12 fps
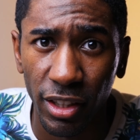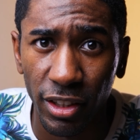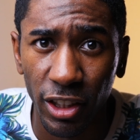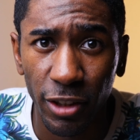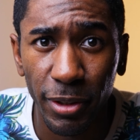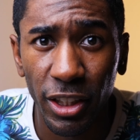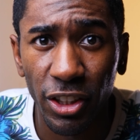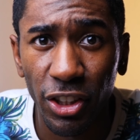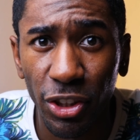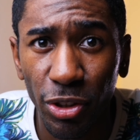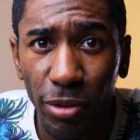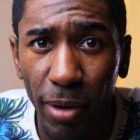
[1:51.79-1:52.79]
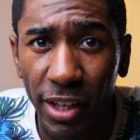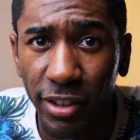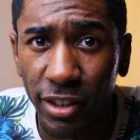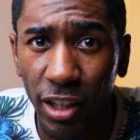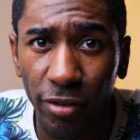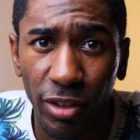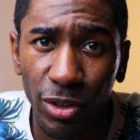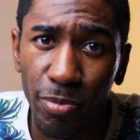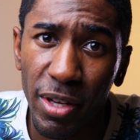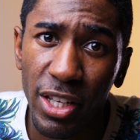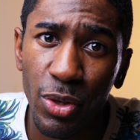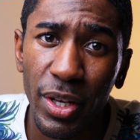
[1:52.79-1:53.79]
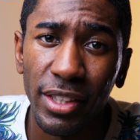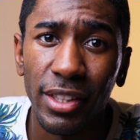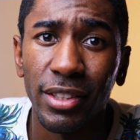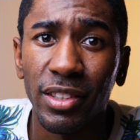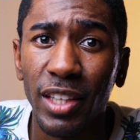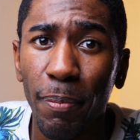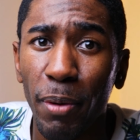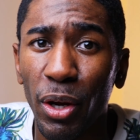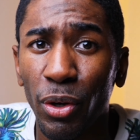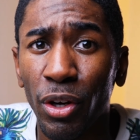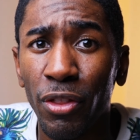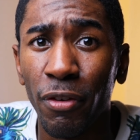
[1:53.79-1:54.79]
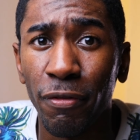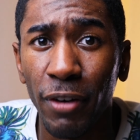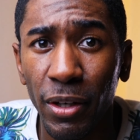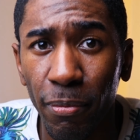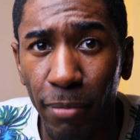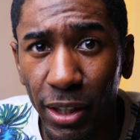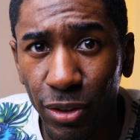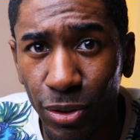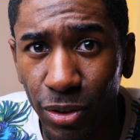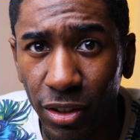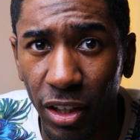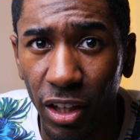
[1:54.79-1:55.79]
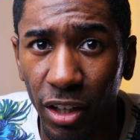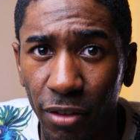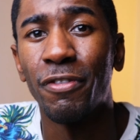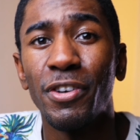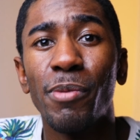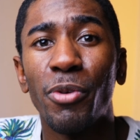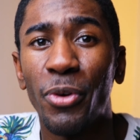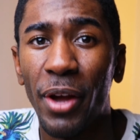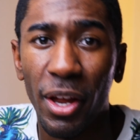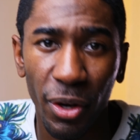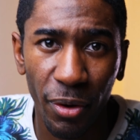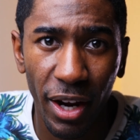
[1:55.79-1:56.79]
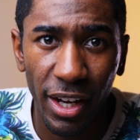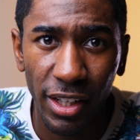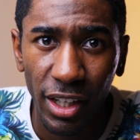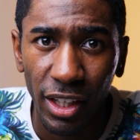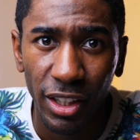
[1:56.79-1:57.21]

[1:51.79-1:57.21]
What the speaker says: just because you're shooting by yourself don't mean you get to skip out on all the fundamentals of film creator, right?